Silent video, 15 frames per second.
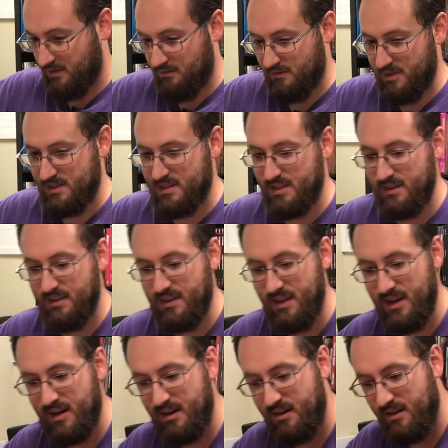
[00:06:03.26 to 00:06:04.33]
fits in
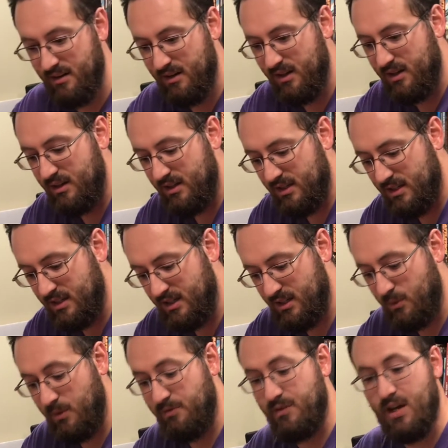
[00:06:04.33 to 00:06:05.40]
there.
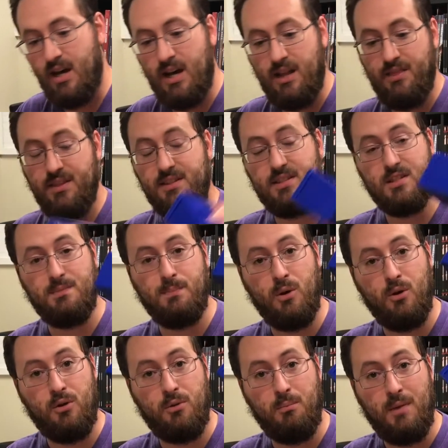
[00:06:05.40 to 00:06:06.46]
We've got, this is
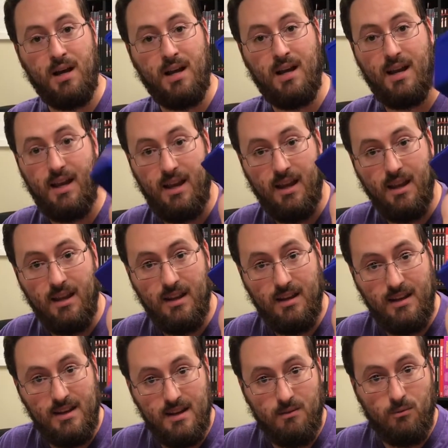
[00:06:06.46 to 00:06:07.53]
both my
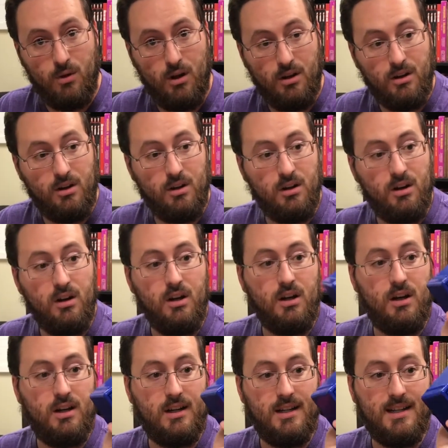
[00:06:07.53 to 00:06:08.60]
Netrunner,
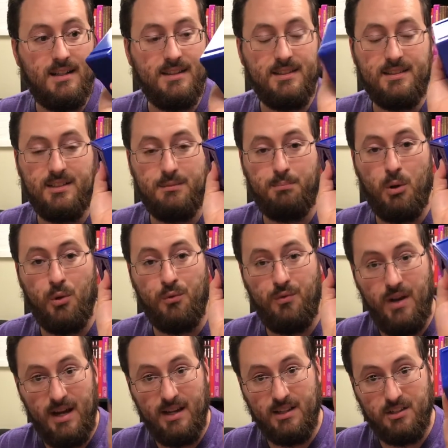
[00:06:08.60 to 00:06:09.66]
this is both
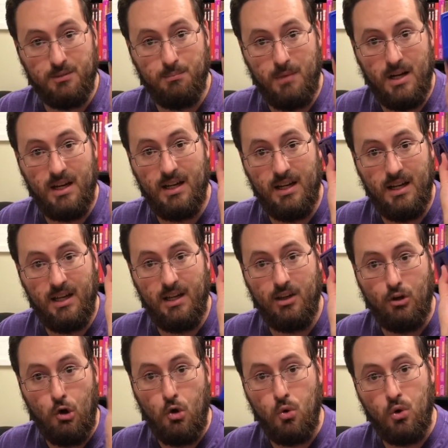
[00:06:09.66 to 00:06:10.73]
decks. My
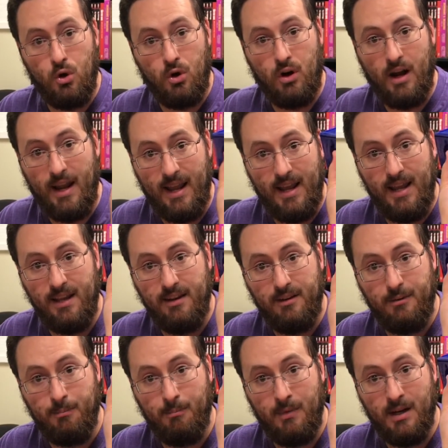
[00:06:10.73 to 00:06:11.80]
core
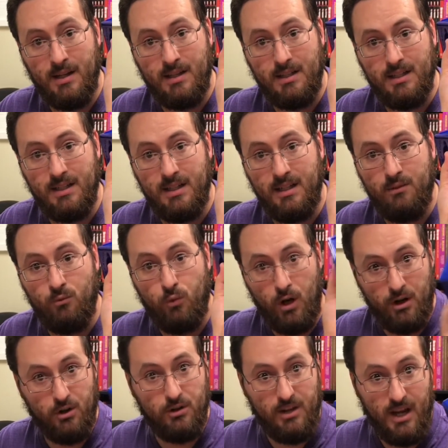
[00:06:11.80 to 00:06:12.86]
and my
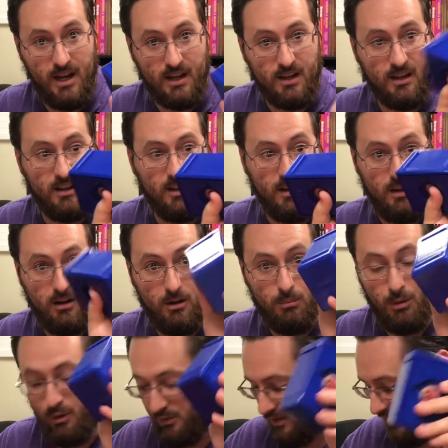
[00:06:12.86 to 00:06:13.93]
runner deck are
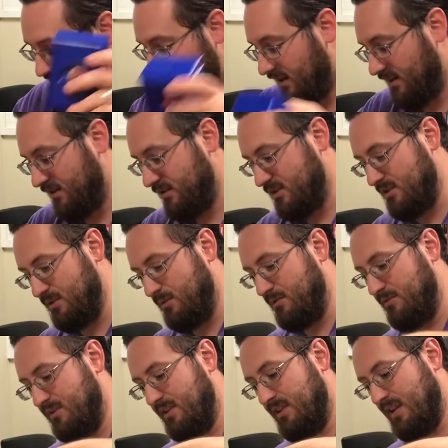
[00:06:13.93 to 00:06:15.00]
both in here, so we'll
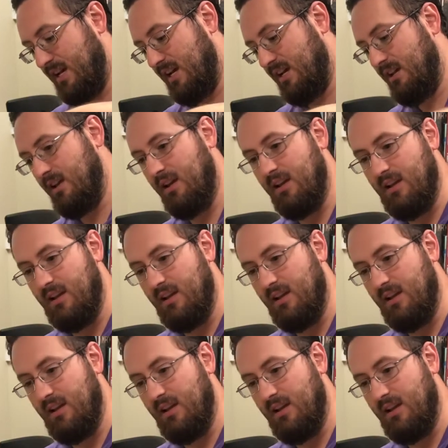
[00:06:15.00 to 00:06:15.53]
fit that